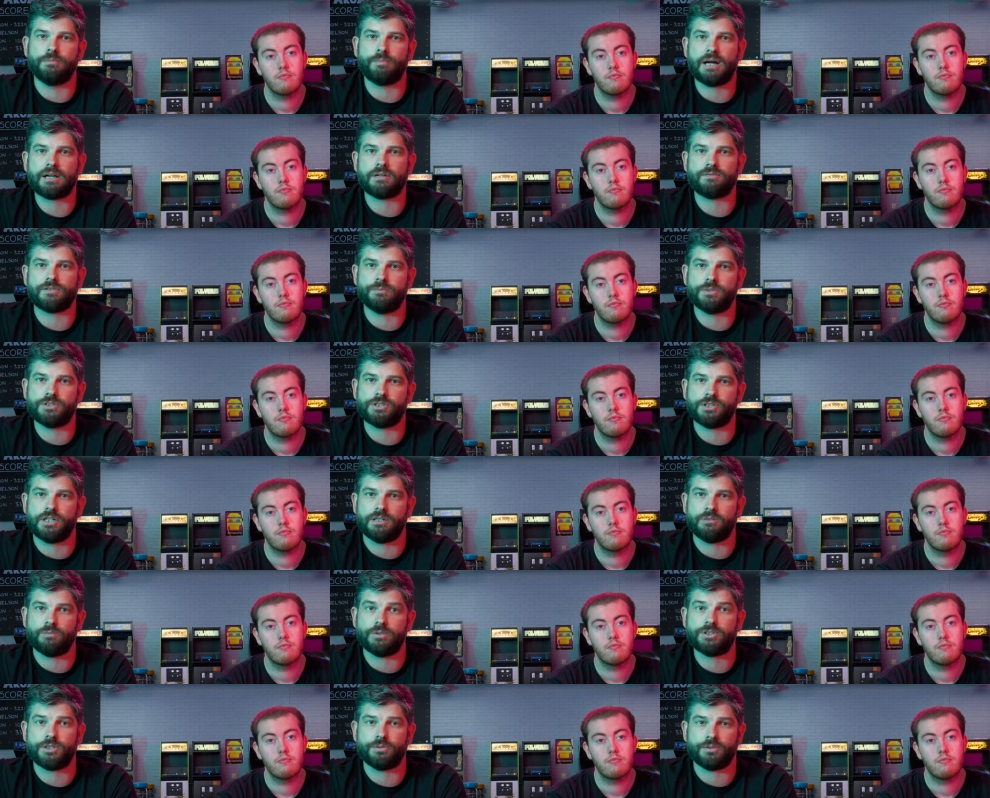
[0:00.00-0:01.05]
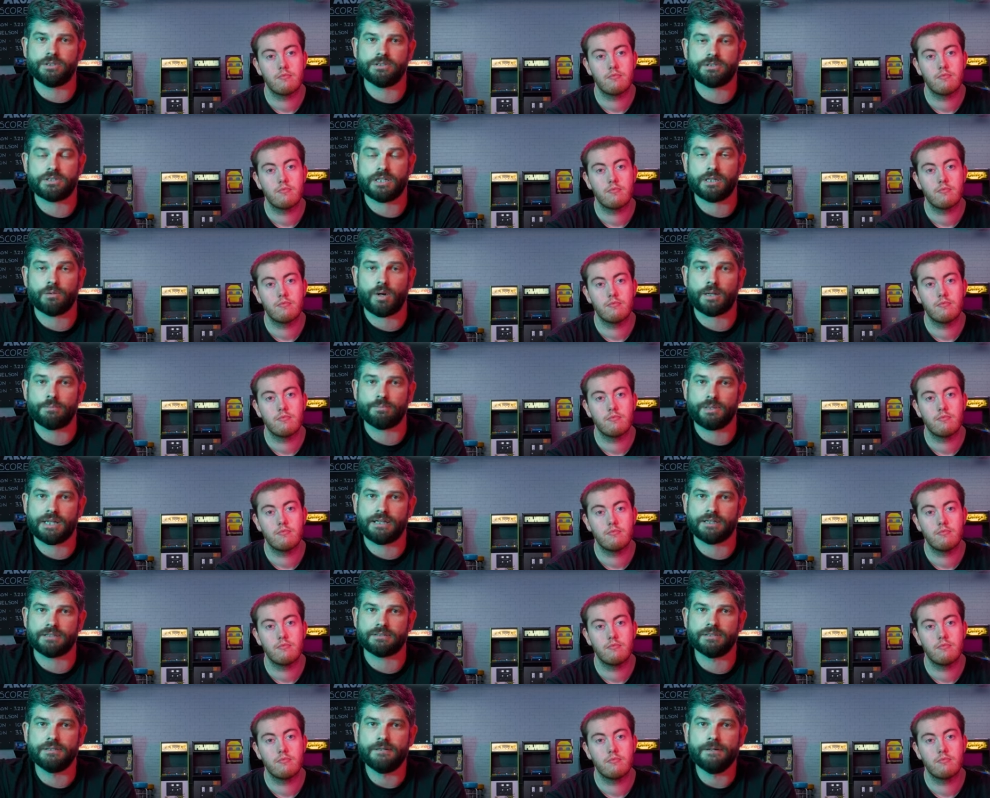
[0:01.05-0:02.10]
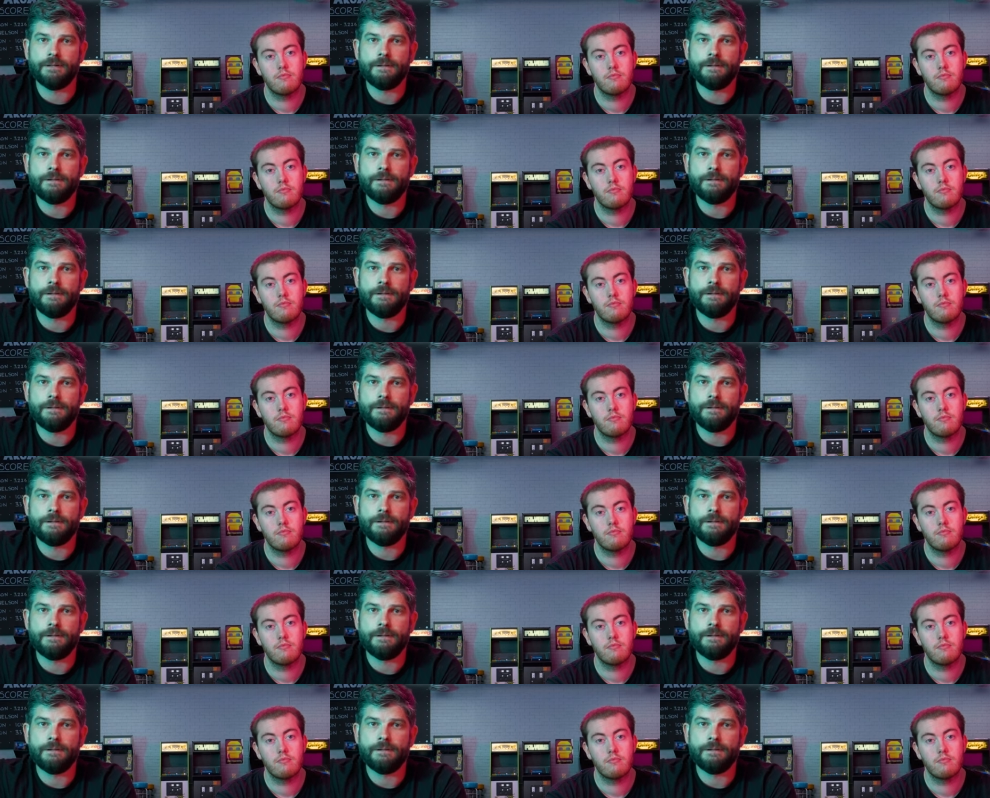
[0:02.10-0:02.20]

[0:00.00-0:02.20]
Speaker 1: the back of the machine, which you can see when playing.